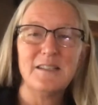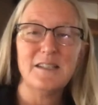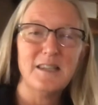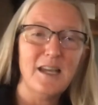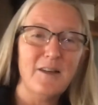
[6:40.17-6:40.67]

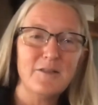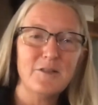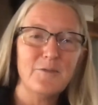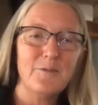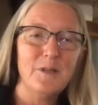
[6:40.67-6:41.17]
did they
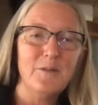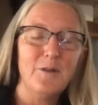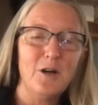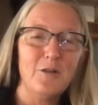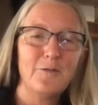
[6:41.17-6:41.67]

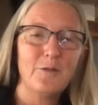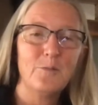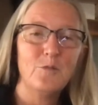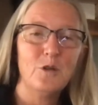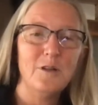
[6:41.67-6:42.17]
evolve
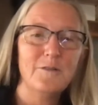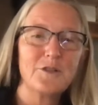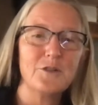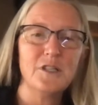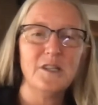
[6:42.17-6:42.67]
from
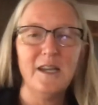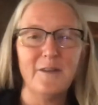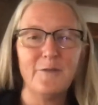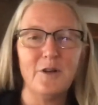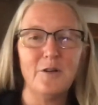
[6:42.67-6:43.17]
wolves, or did
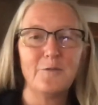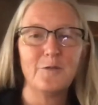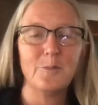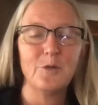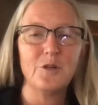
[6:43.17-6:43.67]
they
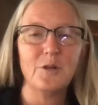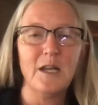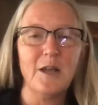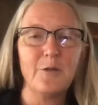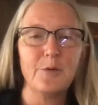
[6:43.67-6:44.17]
evolve from
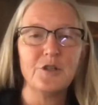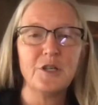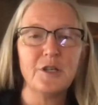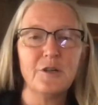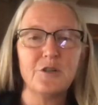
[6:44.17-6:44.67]
another
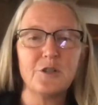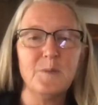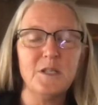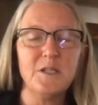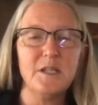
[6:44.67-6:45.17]
progenitor
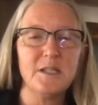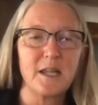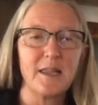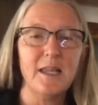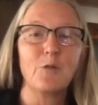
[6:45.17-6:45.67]

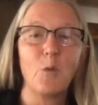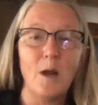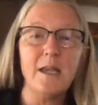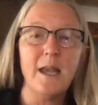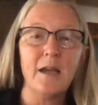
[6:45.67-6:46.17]
species? I think
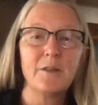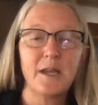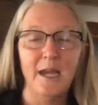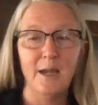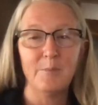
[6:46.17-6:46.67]
right now
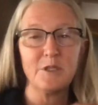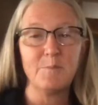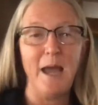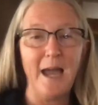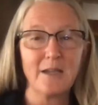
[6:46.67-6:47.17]
the camp
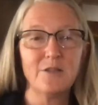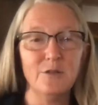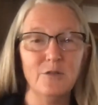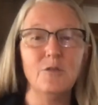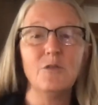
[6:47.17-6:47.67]
is back
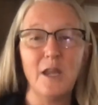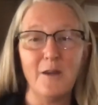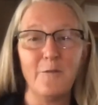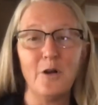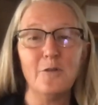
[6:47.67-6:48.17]
to
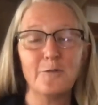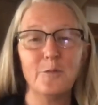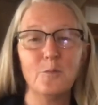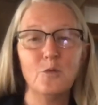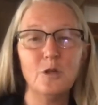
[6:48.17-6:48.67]
they evolved
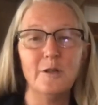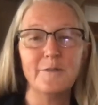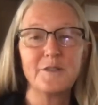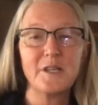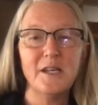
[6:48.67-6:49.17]
from
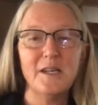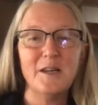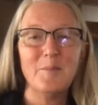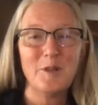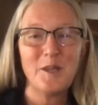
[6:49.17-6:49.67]
wolves,
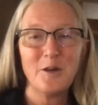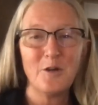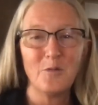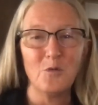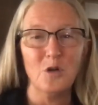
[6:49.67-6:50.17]
but they
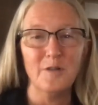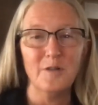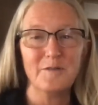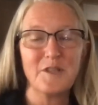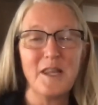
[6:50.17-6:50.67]
aren't
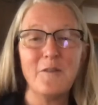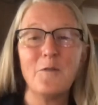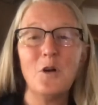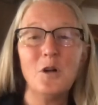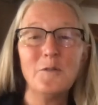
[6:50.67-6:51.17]
wolves. They
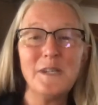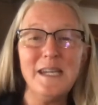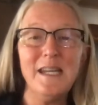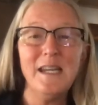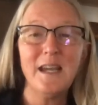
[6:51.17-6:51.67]
evolved
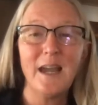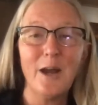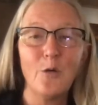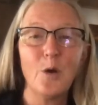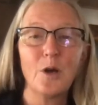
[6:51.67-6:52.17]
eating
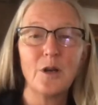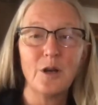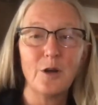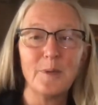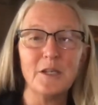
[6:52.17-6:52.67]
our
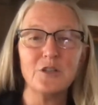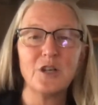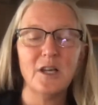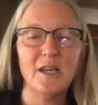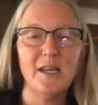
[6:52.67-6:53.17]
garbage.
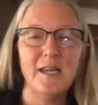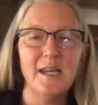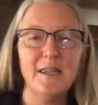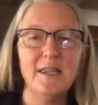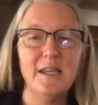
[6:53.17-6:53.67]

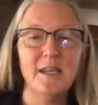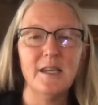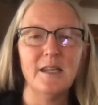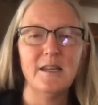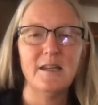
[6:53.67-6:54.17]
And
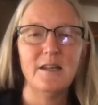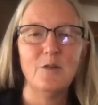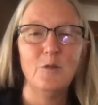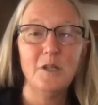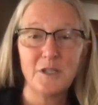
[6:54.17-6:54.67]
then
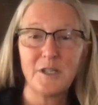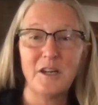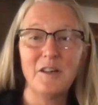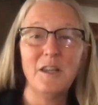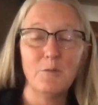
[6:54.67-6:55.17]
we
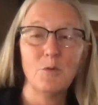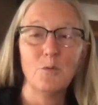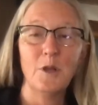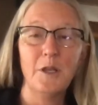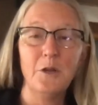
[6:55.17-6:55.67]
decided they were
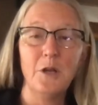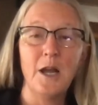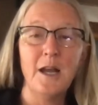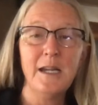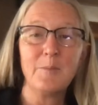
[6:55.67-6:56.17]
really good
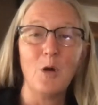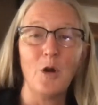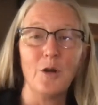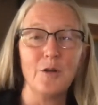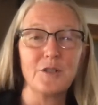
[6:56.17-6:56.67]
hunting
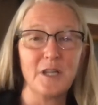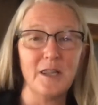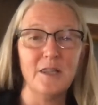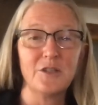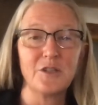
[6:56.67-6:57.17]
partners.
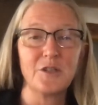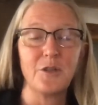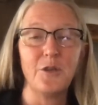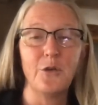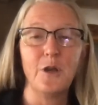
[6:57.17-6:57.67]
And this is a
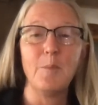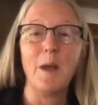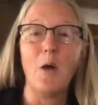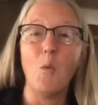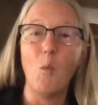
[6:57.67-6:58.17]
theory
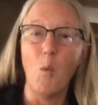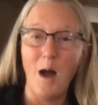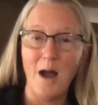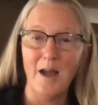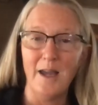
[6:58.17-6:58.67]
about
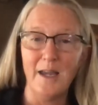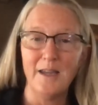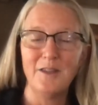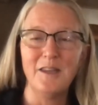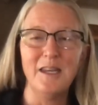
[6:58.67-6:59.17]
why
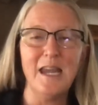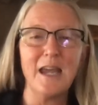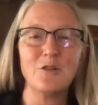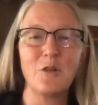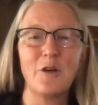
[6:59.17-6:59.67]
the
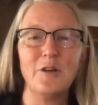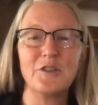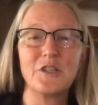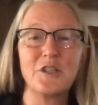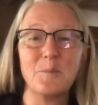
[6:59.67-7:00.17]

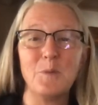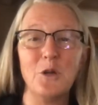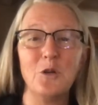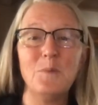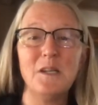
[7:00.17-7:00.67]
Neanderthals
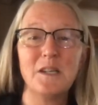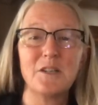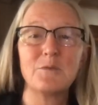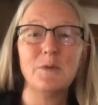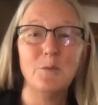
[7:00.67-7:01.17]
disappeared,
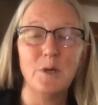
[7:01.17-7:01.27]
because we